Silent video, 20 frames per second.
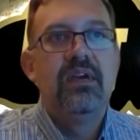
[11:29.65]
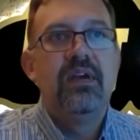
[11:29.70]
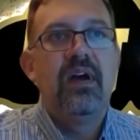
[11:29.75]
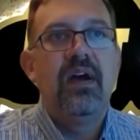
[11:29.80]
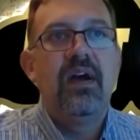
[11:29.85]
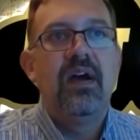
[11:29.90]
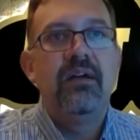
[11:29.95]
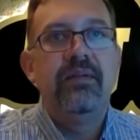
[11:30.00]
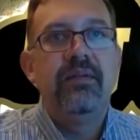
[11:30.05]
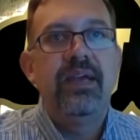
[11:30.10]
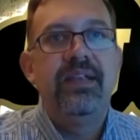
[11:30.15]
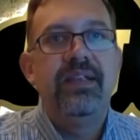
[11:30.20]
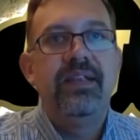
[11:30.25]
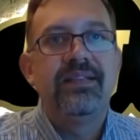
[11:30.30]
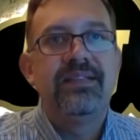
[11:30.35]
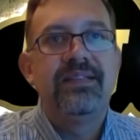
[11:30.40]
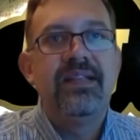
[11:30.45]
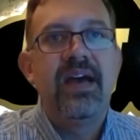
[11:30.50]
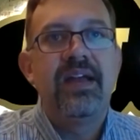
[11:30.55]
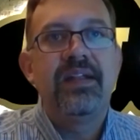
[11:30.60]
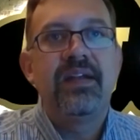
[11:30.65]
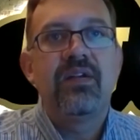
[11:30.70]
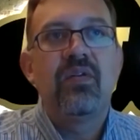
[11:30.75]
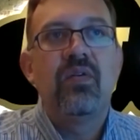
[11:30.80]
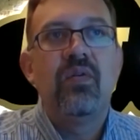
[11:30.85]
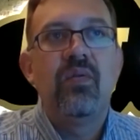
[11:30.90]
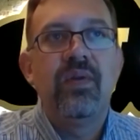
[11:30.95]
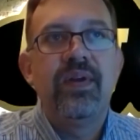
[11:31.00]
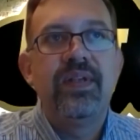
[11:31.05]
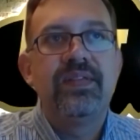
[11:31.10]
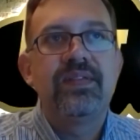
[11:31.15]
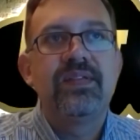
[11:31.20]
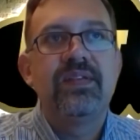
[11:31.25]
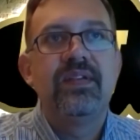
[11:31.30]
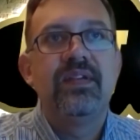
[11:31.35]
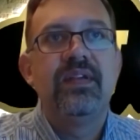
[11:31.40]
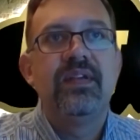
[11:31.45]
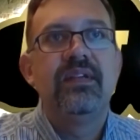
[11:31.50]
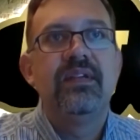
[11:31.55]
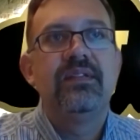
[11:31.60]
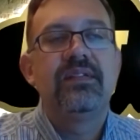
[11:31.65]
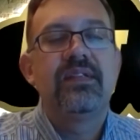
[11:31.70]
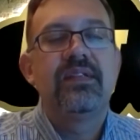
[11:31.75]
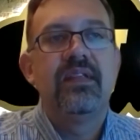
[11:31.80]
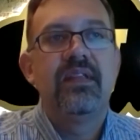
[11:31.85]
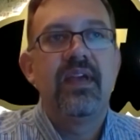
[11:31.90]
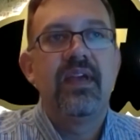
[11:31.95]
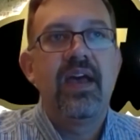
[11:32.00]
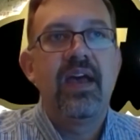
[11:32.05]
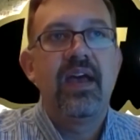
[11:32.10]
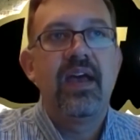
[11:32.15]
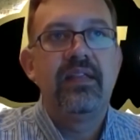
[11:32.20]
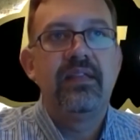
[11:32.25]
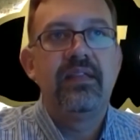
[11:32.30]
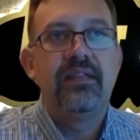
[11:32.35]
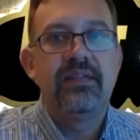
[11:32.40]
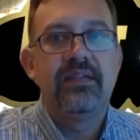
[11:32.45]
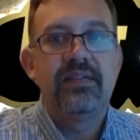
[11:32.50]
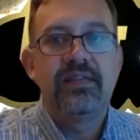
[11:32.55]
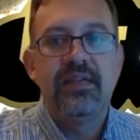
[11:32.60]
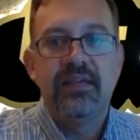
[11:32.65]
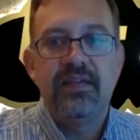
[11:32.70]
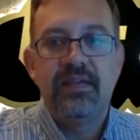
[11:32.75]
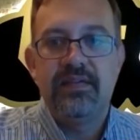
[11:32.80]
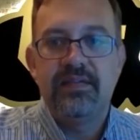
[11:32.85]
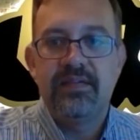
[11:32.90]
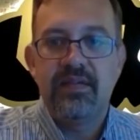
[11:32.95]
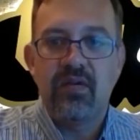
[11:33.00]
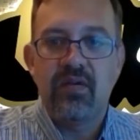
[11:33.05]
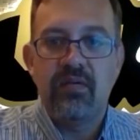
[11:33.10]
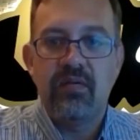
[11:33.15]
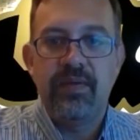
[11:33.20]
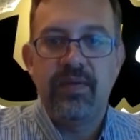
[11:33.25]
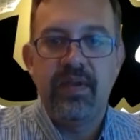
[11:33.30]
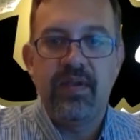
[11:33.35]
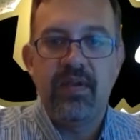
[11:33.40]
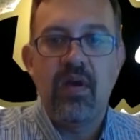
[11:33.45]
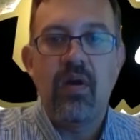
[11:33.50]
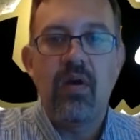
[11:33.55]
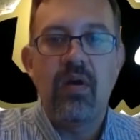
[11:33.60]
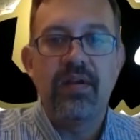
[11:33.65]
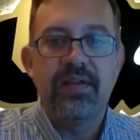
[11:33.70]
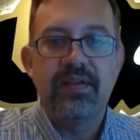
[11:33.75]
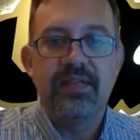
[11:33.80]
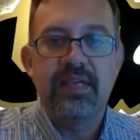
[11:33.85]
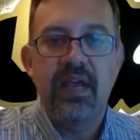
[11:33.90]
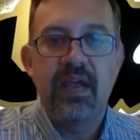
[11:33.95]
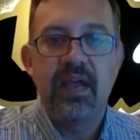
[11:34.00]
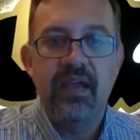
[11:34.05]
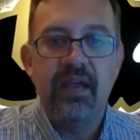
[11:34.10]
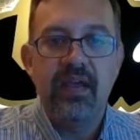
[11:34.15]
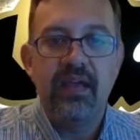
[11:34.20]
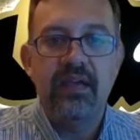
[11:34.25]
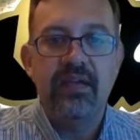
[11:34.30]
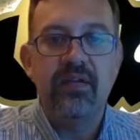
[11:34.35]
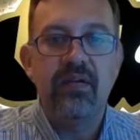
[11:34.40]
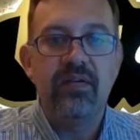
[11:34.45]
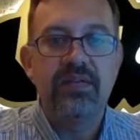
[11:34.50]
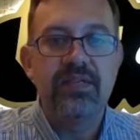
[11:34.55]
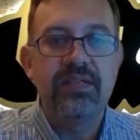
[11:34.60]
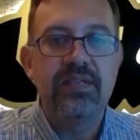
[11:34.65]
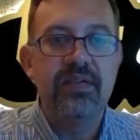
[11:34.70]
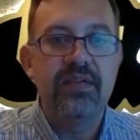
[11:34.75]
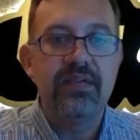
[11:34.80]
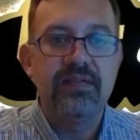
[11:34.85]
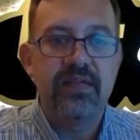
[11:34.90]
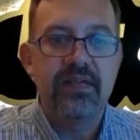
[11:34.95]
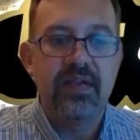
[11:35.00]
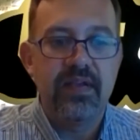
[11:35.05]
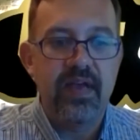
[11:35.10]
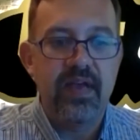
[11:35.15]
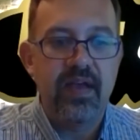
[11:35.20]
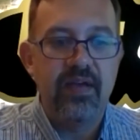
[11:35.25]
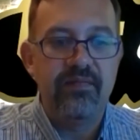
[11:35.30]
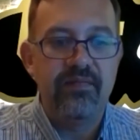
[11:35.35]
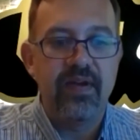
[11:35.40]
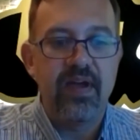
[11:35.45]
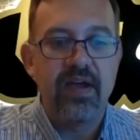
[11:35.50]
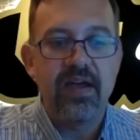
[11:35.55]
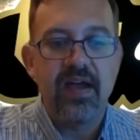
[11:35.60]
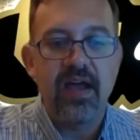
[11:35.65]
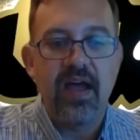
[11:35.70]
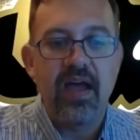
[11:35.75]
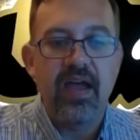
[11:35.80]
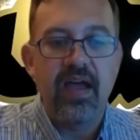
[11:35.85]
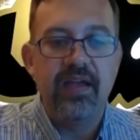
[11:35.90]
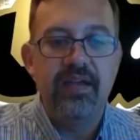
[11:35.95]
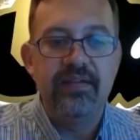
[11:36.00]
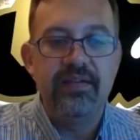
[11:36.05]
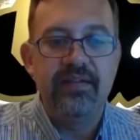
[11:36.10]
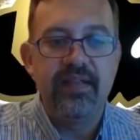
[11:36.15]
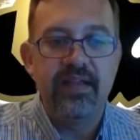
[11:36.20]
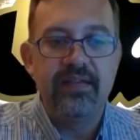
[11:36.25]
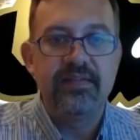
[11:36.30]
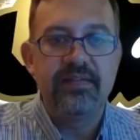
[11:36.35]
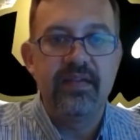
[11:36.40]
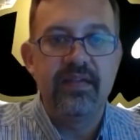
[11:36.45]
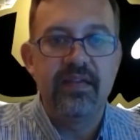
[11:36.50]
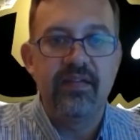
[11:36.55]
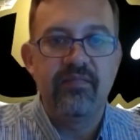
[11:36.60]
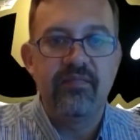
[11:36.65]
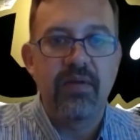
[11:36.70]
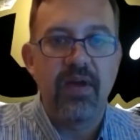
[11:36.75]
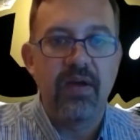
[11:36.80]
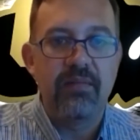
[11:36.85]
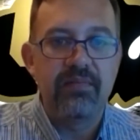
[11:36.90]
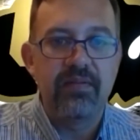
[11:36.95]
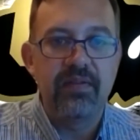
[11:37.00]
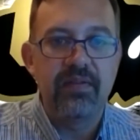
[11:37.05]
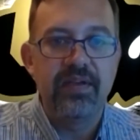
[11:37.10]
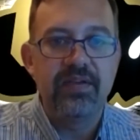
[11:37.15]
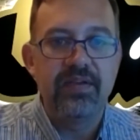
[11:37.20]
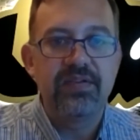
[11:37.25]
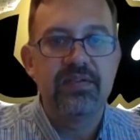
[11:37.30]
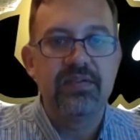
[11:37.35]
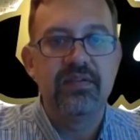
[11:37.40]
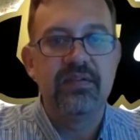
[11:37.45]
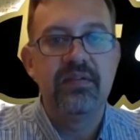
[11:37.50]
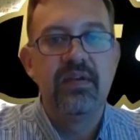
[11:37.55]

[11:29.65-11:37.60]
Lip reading: It is not a coincidence that the cities that have been hardest hit are cities that have a high density of population.